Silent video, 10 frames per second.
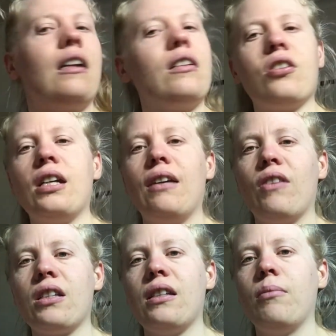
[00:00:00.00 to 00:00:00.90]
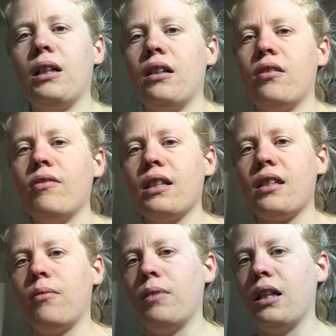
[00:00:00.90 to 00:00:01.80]
and achieving something and doing
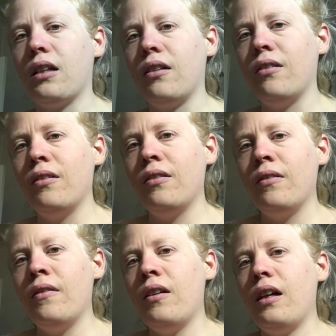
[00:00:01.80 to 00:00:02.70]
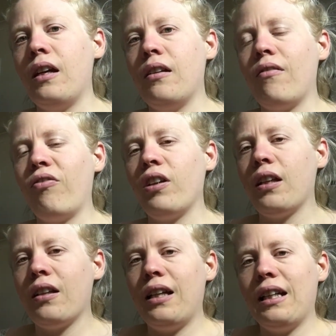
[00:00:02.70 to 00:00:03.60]
something, and
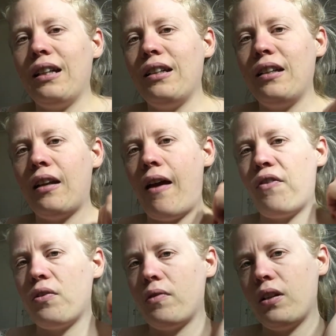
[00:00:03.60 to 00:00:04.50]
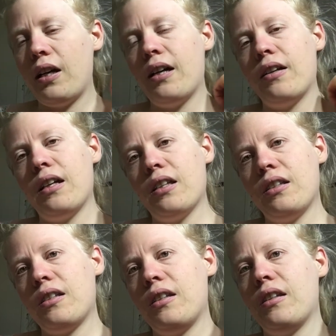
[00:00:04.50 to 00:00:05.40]
feeling like you didn't have to rely on
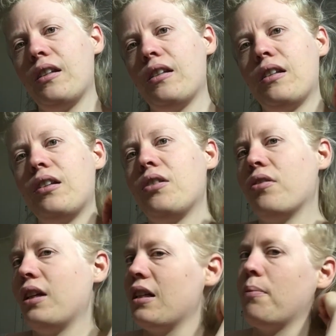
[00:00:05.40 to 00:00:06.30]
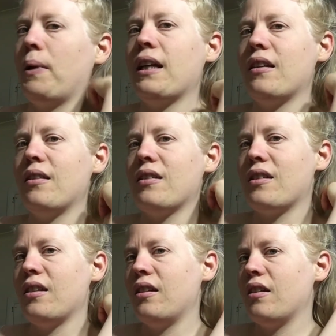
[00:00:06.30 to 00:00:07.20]
others, and that your
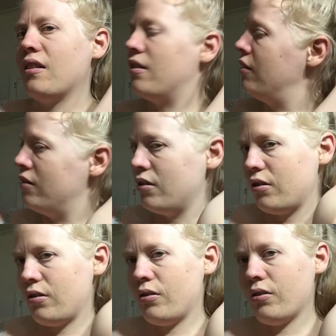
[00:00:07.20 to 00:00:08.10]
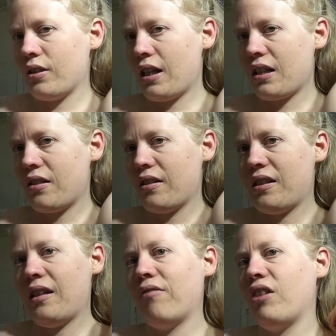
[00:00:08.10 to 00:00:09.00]
independence and all of that sort of
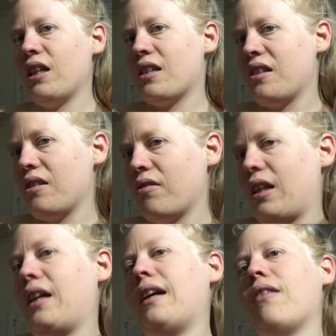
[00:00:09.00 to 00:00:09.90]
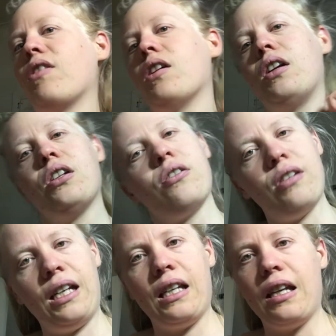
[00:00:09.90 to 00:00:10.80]
stuff is still there, even though you do
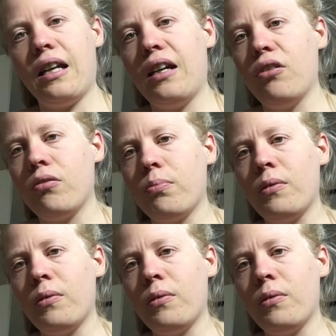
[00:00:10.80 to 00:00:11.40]
need that help.